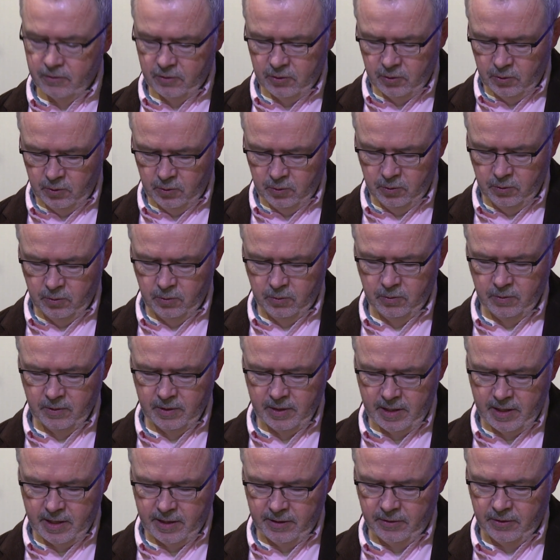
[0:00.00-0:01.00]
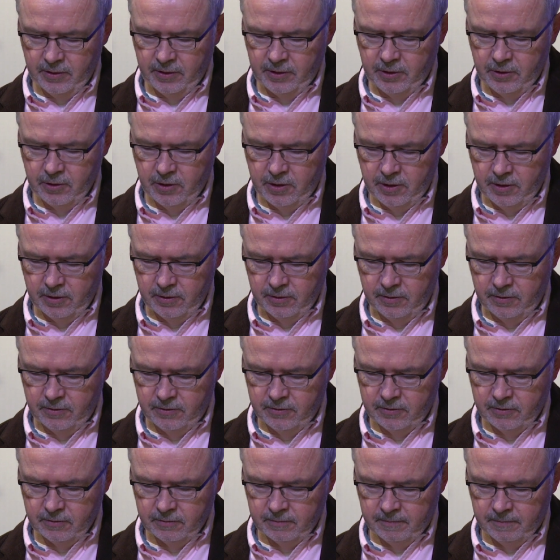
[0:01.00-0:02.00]
to other
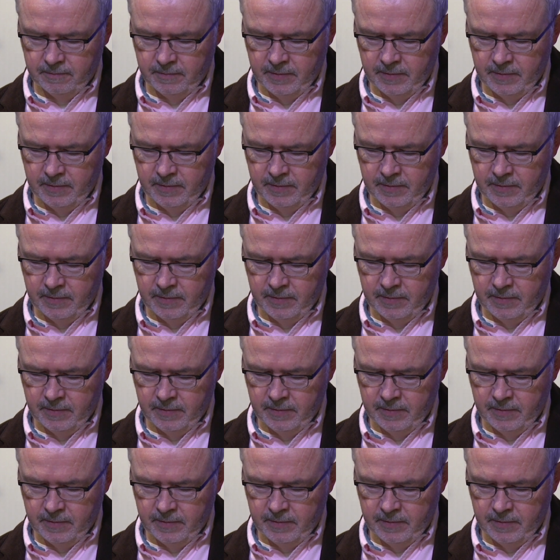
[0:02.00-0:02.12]
gods.